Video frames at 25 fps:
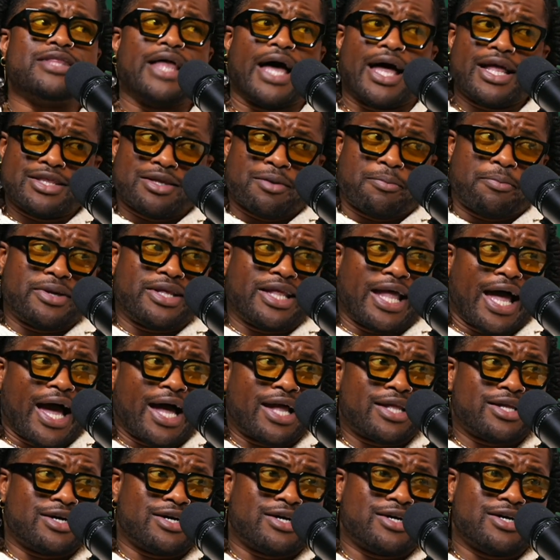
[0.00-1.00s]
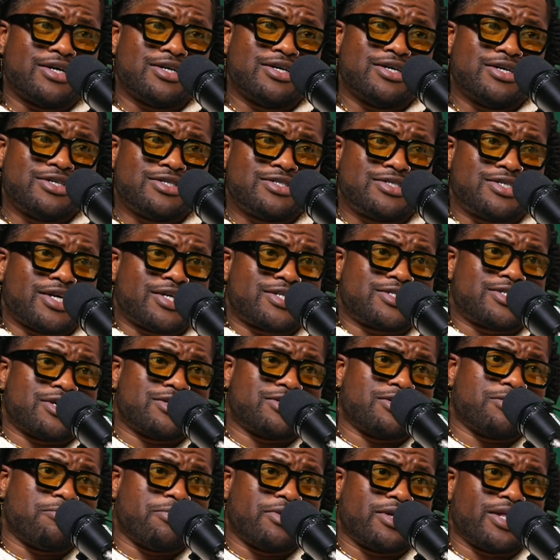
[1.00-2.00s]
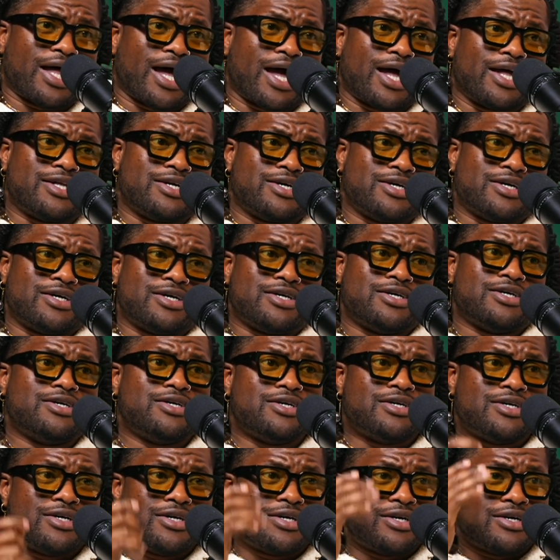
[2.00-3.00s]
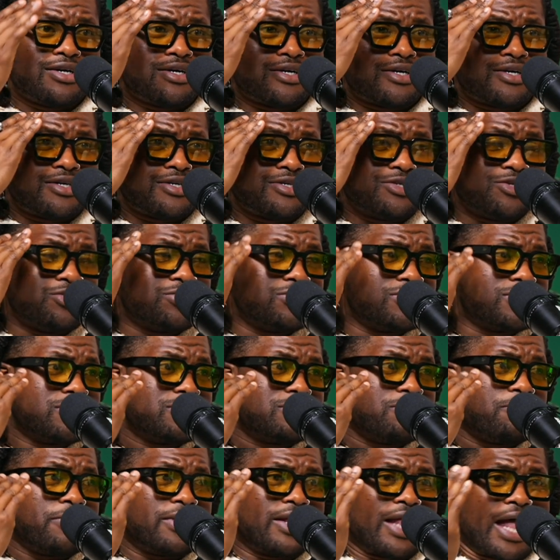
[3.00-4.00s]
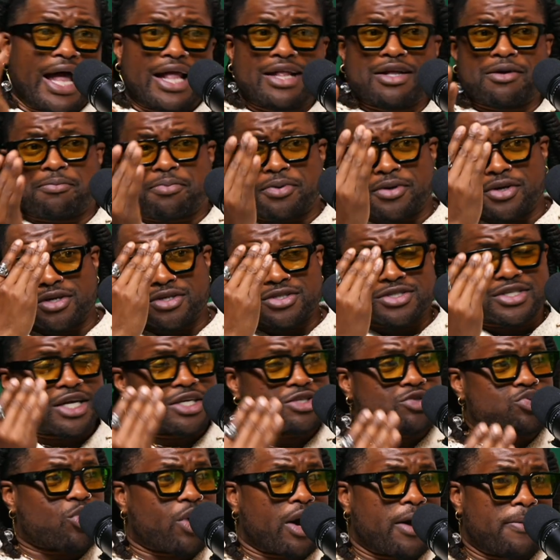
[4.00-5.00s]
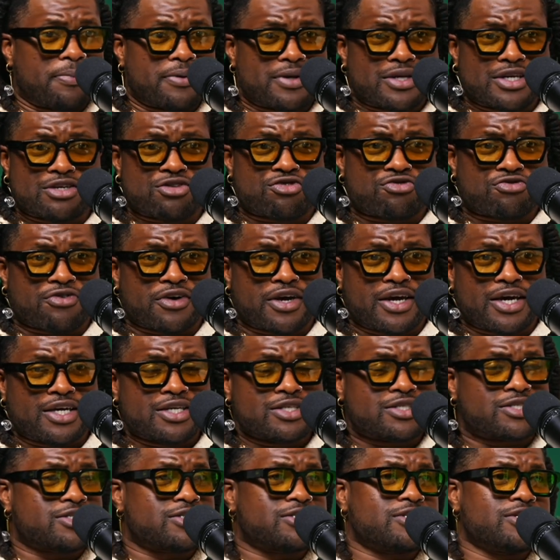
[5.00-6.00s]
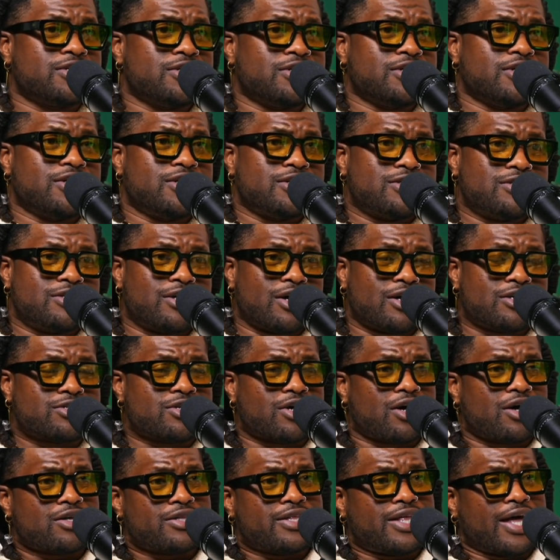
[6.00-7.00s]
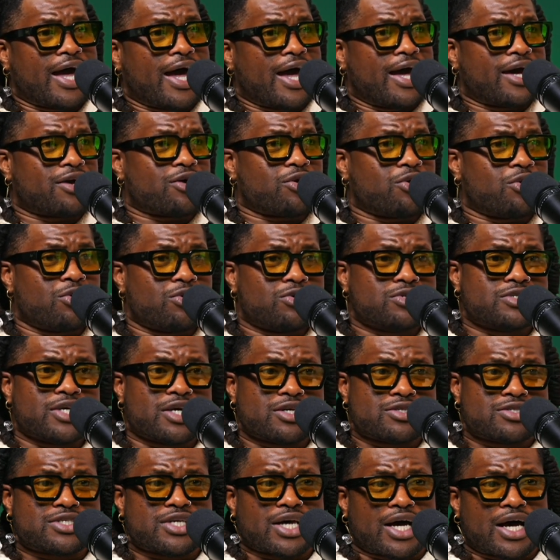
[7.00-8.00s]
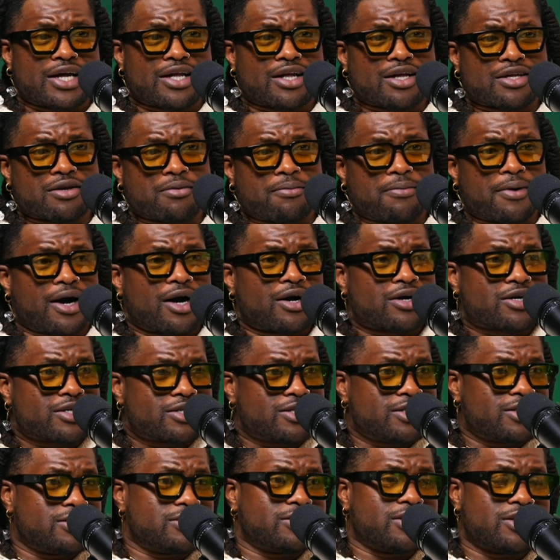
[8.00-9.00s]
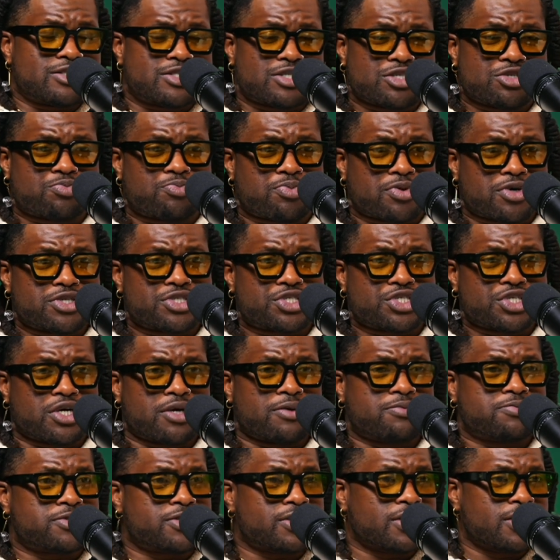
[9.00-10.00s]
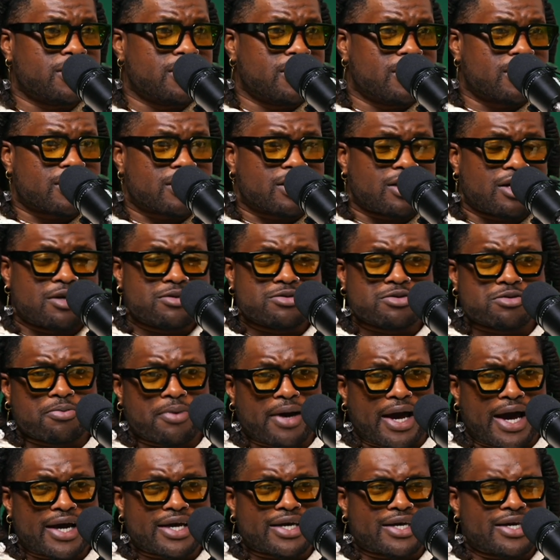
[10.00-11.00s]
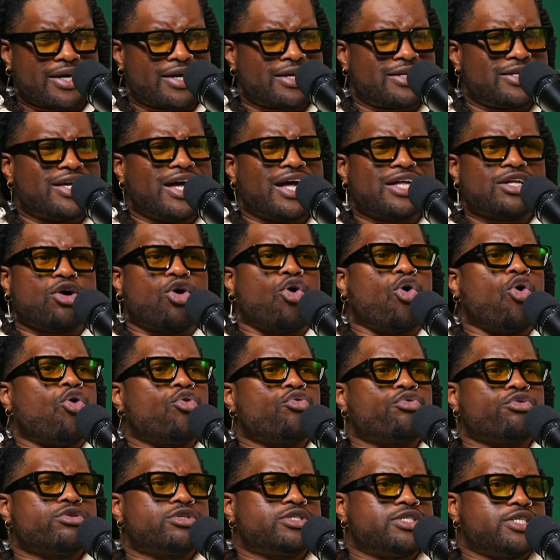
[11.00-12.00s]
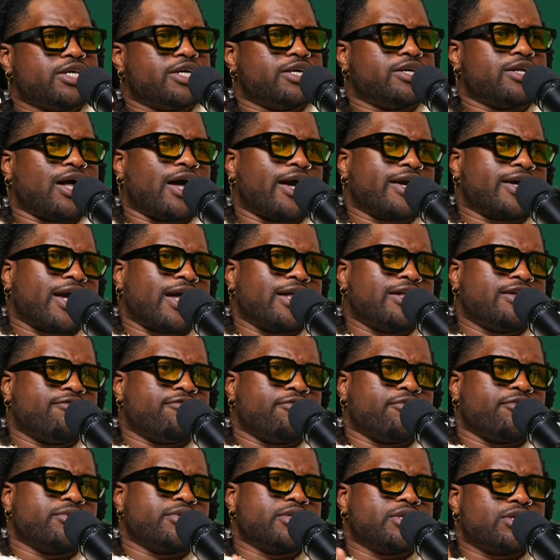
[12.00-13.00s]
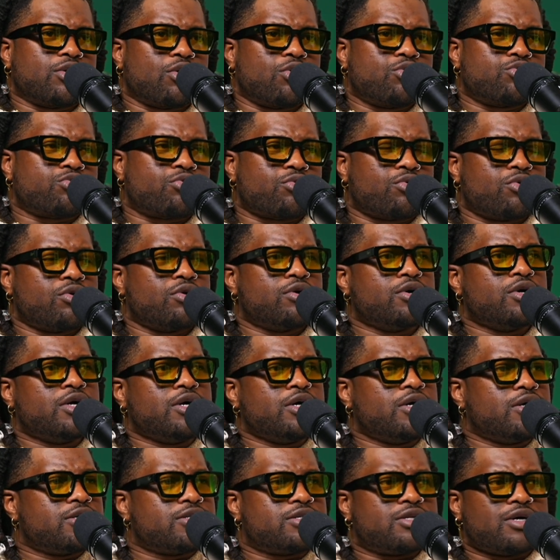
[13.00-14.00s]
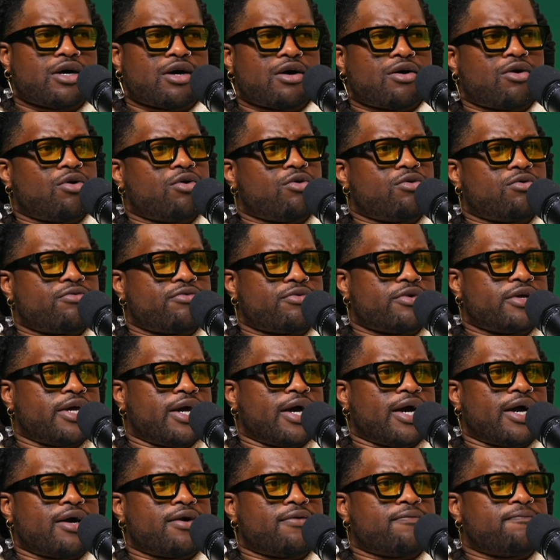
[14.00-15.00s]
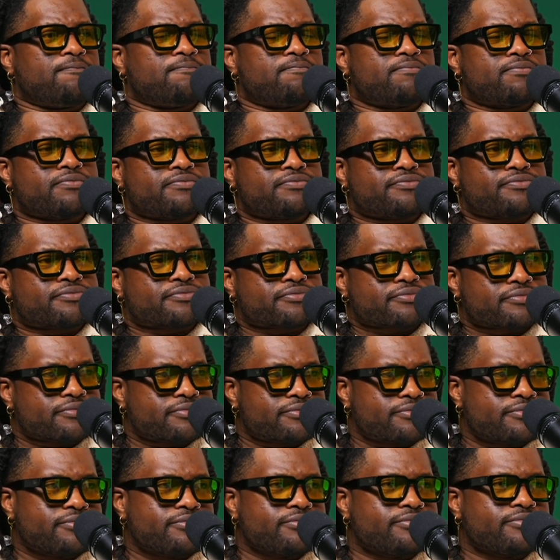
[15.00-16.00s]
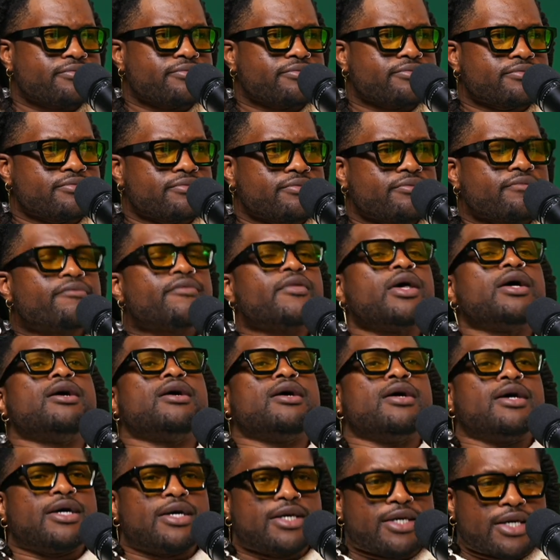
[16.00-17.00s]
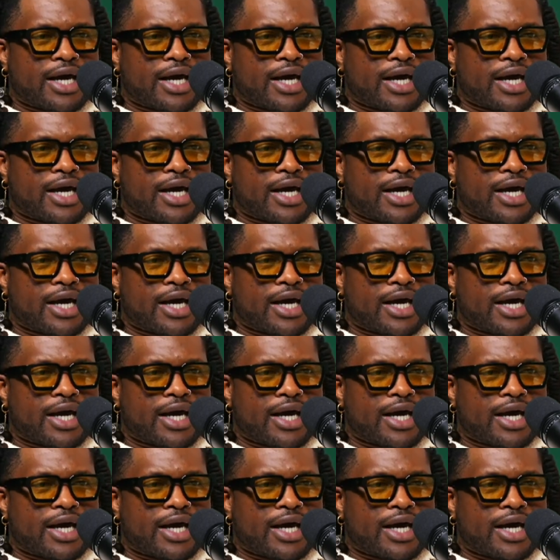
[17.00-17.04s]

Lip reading: Then the banana, takes out the banana, uses the banana peel, starts wiping his face, does all that, goes outside on the balcony, does his push-ups, comes back in. He had a whole routine. I can't even really go through. Can't even get to it. Jumps in the pool. Yeah. But it seemed like to be ridiculous.